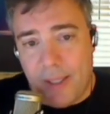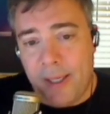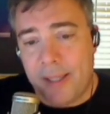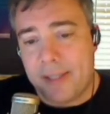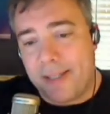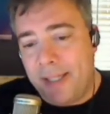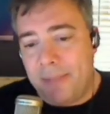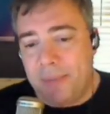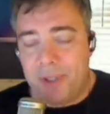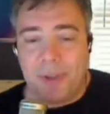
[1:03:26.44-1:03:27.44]
Yeah,
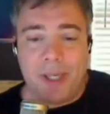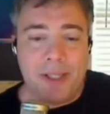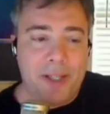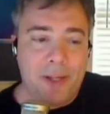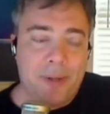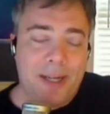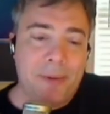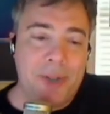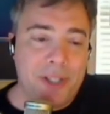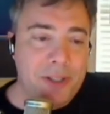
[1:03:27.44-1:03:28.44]
I am too, and you know,
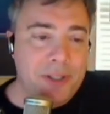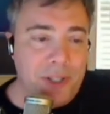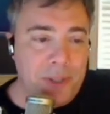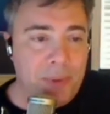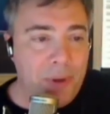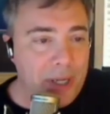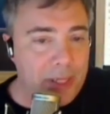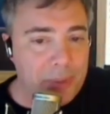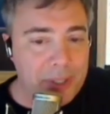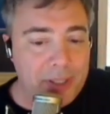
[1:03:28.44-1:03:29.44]
I was a little
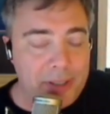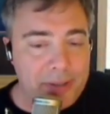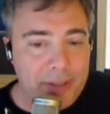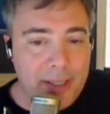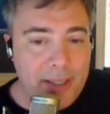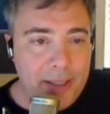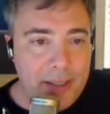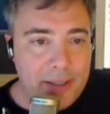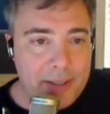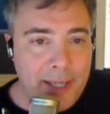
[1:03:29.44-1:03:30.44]
disappointed with the
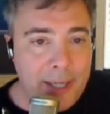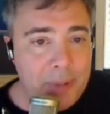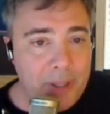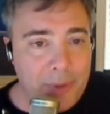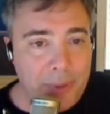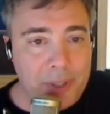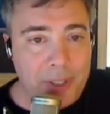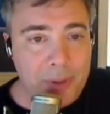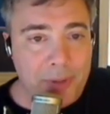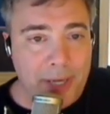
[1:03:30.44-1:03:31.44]
the tech preview,
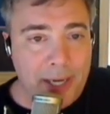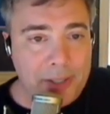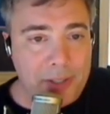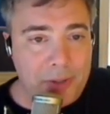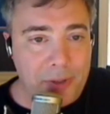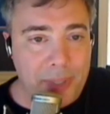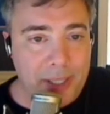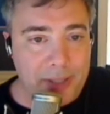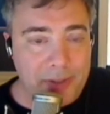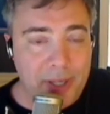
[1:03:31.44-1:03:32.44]
which I do have access to
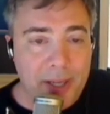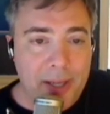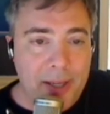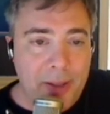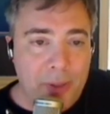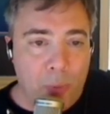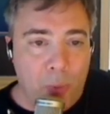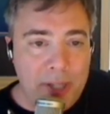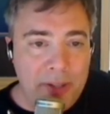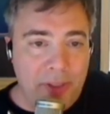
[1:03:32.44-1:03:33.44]
because the
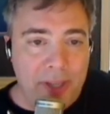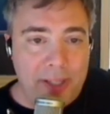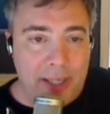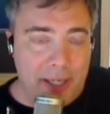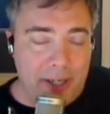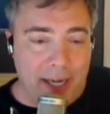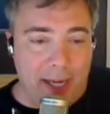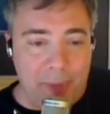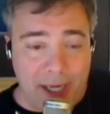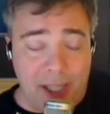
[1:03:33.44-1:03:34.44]
one thing that I could
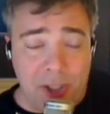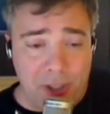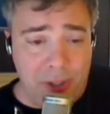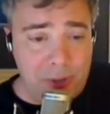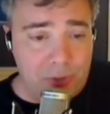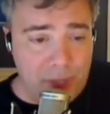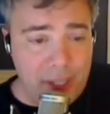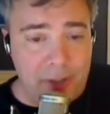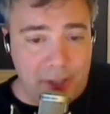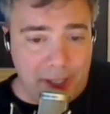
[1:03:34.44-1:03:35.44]
I would actually use
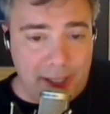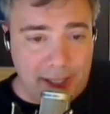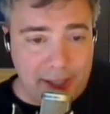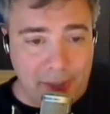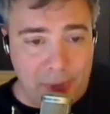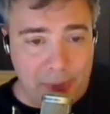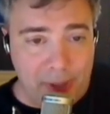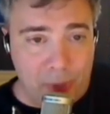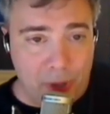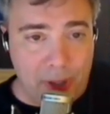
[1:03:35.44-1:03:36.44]
regularly, like I said, would
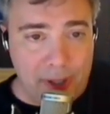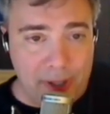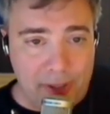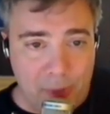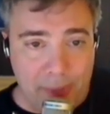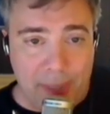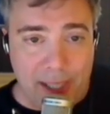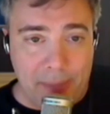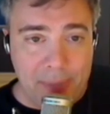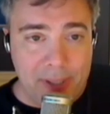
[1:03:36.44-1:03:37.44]
be the Word
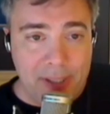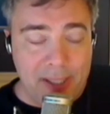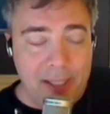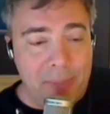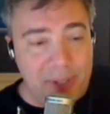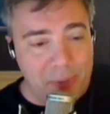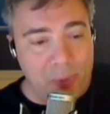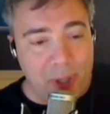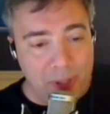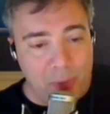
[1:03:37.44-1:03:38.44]
web app. Right. But
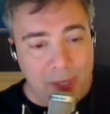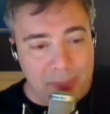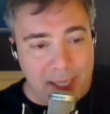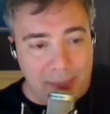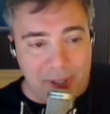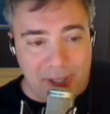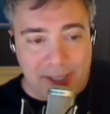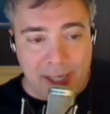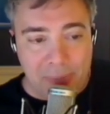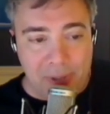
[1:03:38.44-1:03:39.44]
the Word web app in
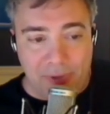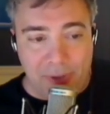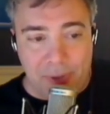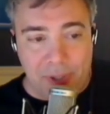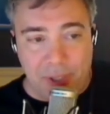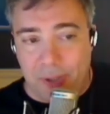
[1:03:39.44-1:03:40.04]
the tech preview is